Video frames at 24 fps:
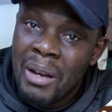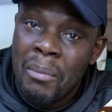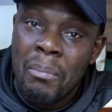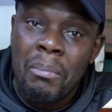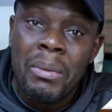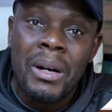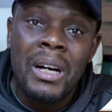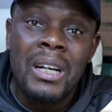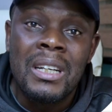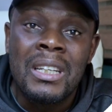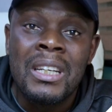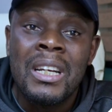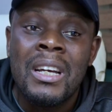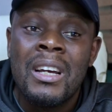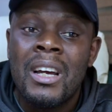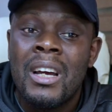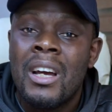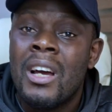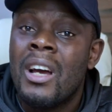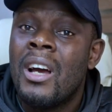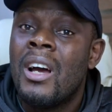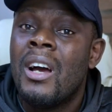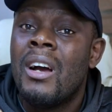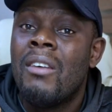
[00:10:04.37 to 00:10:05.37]
But
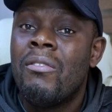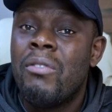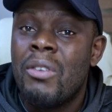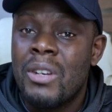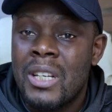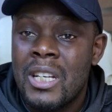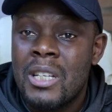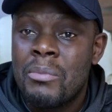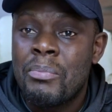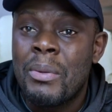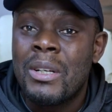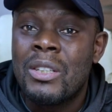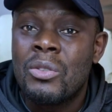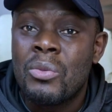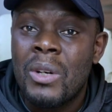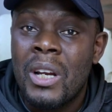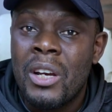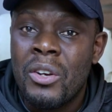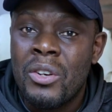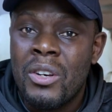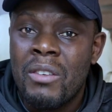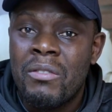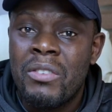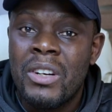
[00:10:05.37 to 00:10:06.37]
for this particular
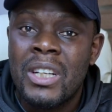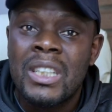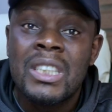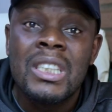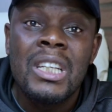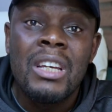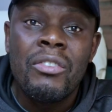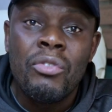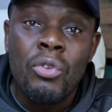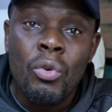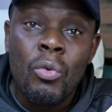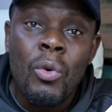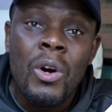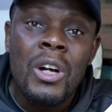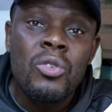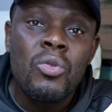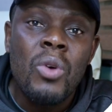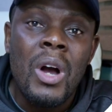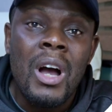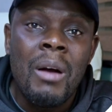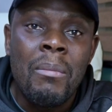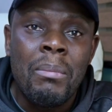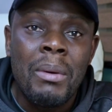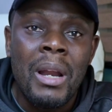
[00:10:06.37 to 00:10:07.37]
university, if you want to
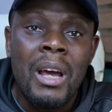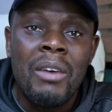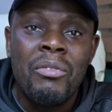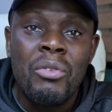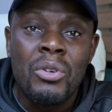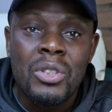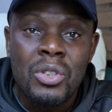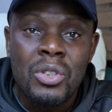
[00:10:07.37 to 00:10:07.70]
apply for